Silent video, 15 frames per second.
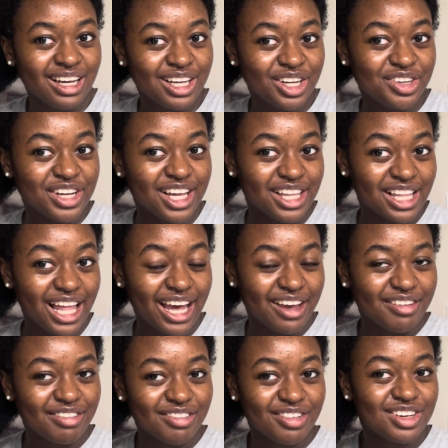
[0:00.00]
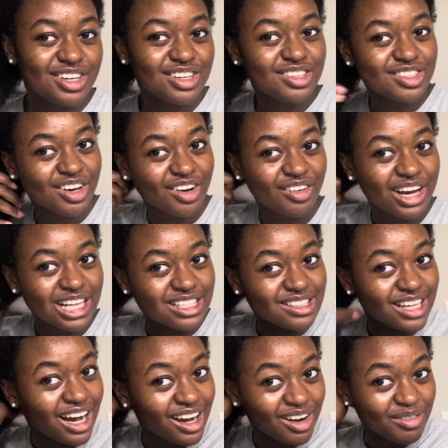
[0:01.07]
daily life. So it's
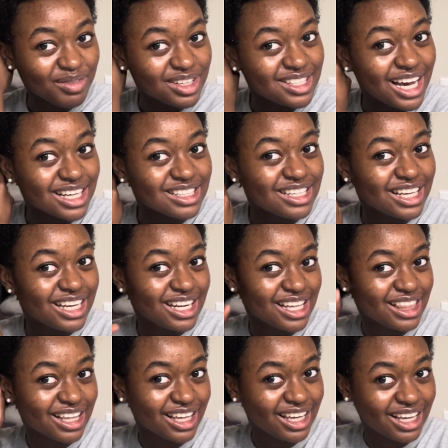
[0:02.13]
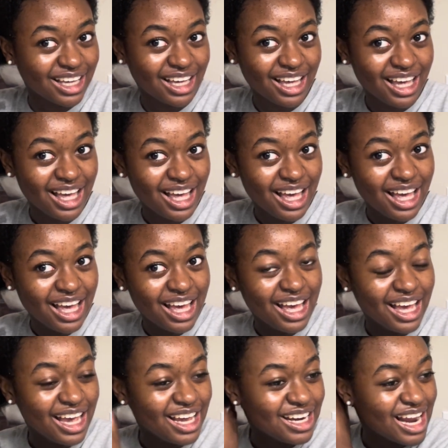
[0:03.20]
not protecting anything.
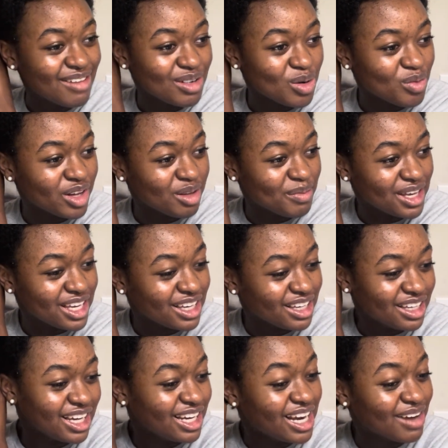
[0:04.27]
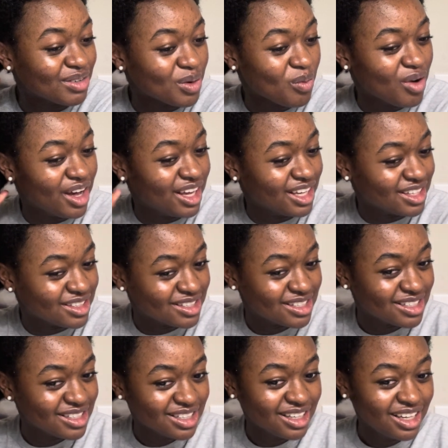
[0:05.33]
It never will be. It never
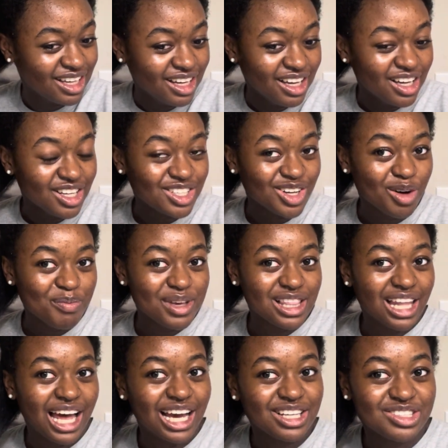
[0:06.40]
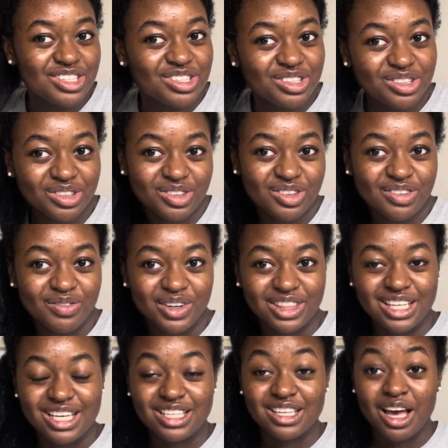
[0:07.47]
was. Don't be lied to with
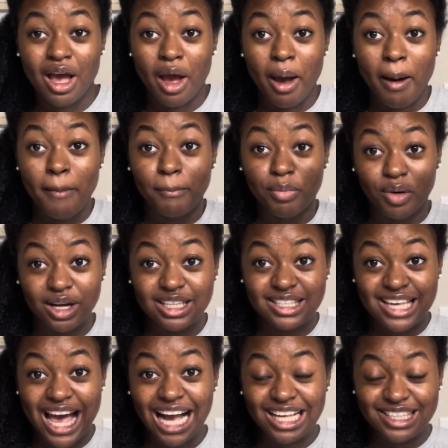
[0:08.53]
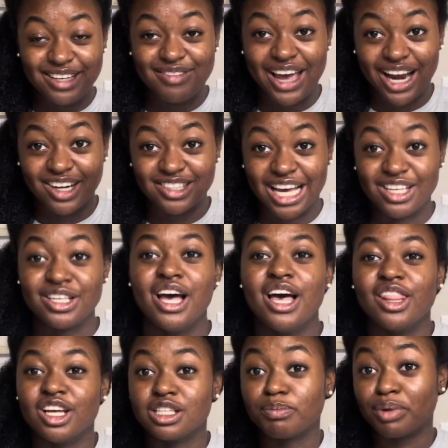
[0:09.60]
these protective hairstyles.
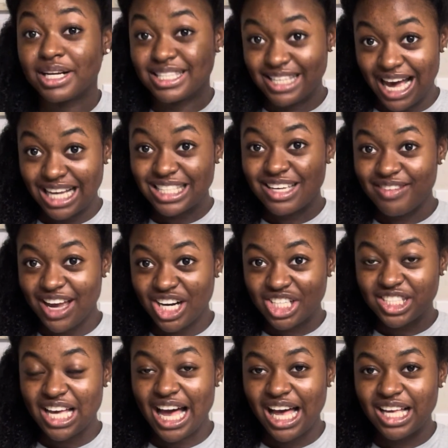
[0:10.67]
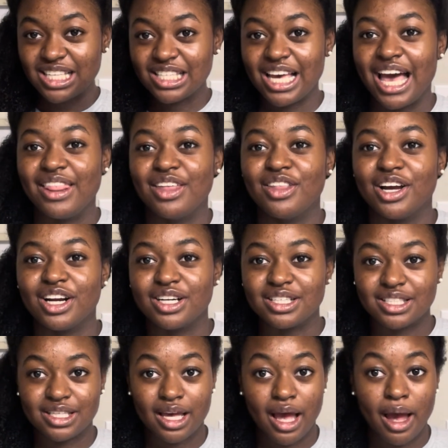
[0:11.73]
There's protective hairstyles and then
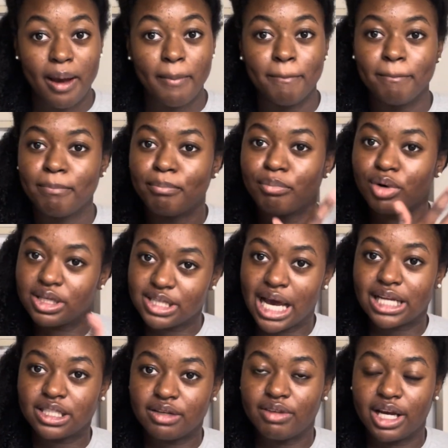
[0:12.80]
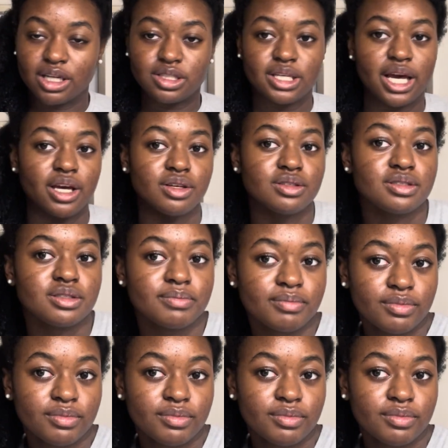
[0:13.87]
there's protective hairstyles.